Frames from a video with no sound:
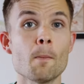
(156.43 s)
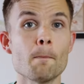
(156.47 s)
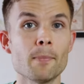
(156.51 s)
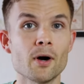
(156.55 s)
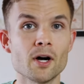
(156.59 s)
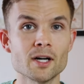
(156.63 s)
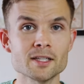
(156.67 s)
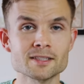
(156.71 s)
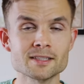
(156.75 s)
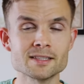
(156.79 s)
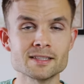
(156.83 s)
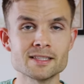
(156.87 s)

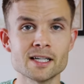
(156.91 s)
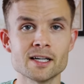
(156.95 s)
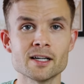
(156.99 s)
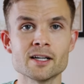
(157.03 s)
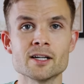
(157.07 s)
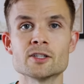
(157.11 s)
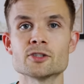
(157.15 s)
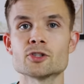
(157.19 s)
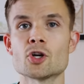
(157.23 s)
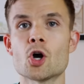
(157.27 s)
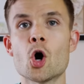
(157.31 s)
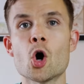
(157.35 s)
Boston
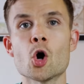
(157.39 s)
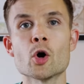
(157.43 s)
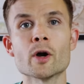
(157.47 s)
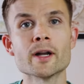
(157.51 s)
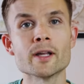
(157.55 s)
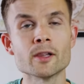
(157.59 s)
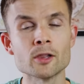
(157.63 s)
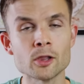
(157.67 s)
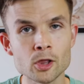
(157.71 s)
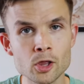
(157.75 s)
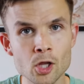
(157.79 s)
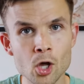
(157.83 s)
Terriers are
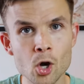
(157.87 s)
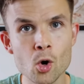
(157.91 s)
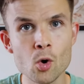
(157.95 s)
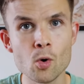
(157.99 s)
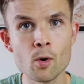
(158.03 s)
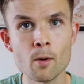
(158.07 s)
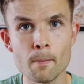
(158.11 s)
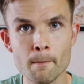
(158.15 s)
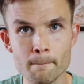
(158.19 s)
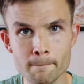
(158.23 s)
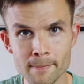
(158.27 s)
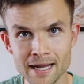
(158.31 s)
a
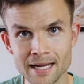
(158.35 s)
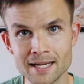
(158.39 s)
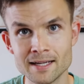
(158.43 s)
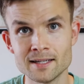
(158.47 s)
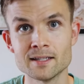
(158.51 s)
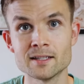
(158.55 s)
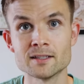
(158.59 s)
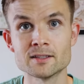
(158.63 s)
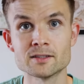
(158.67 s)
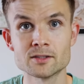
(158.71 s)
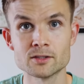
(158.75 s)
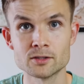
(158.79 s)
low
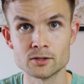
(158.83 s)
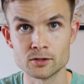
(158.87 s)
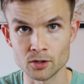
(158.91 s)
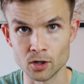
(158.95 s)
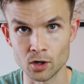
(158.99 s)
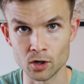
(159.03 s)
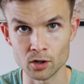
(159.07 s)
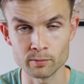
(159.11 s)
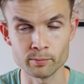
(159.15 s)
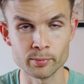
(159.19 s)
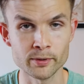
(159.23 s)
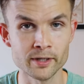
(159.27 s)
maintenance
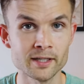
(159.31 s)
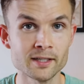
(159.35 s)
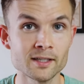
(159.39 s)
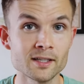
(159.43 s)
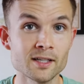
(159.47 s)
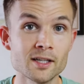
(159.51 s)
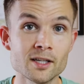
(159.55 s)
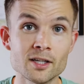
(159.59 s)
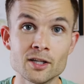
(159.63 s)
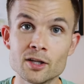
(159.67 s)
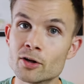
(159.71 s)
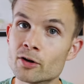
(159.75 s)
dog breed.
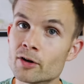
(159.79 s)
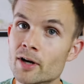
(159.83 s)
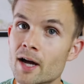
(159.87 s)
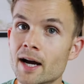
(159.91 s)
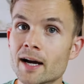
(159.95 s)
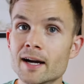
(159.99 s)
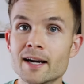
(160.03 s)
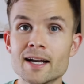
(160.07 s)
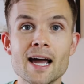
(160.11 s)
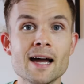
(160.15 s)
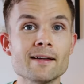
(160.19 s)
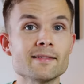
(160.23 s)
You're
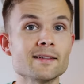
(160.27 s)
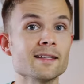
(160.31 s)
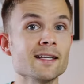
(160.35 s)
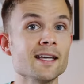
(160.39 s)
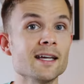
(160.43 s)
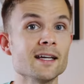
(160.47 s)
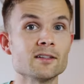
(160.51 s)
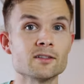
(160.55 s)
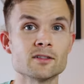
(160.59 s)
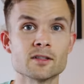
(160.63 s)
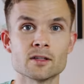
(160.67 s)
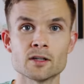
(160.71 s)
not gonna have to
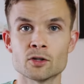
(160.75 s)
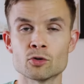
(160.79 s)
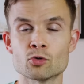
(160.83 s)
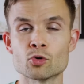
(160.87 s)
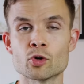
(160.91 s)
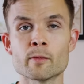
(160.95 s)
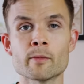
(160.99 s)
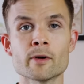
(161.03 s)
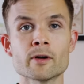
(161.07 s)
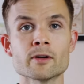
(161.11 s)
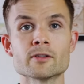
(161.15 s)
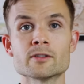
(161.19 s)
take it to a
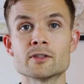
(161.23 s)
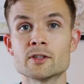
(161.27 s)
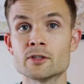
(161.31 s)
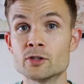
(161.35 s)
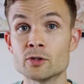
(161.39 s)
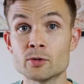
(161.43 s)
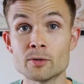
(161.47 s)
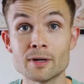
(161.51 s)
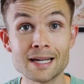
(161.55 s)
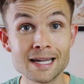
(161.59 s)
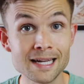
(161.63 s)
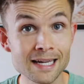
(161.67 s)
groomer to
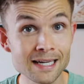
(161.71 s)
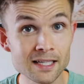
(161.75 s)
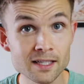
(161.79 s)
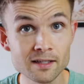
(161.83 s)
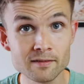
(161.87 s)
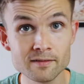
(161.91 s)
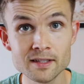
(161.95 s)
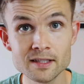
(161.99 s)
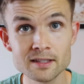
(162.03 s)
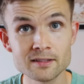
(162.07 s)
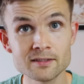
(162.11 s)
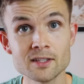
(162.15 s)
do any
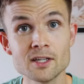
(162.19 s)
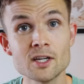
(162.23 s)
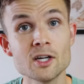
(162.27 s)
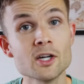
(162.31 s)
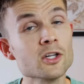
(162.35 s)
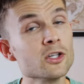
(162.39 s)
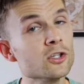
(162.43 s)
of this.